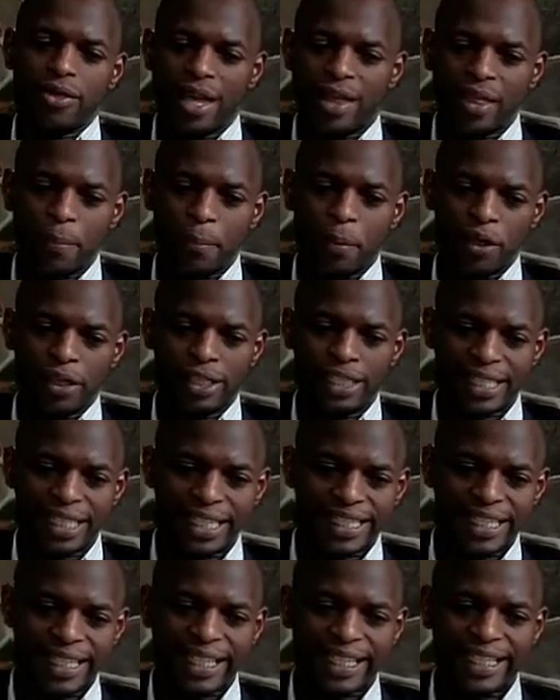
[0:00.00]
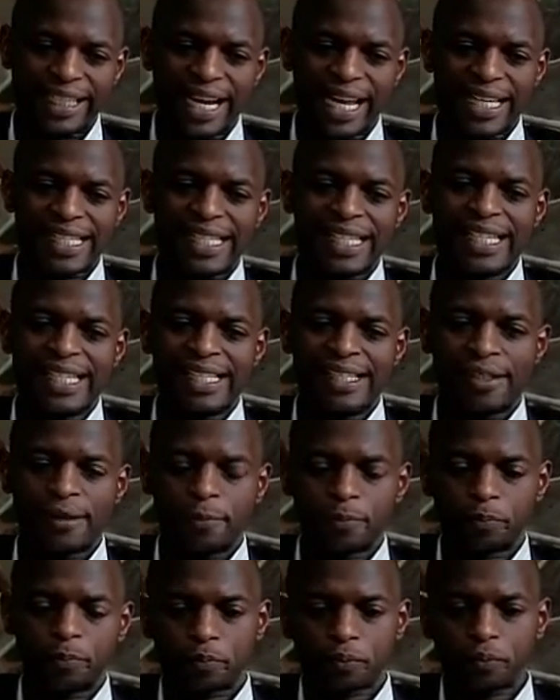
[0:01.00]
The other point, the second last,
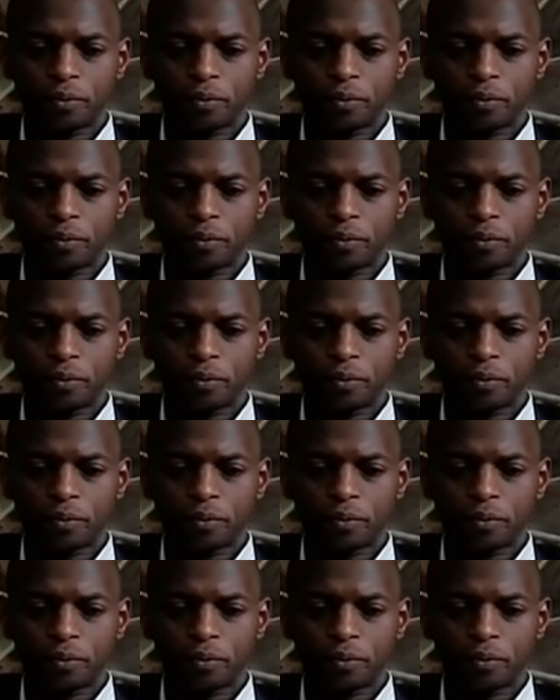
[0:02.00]
is,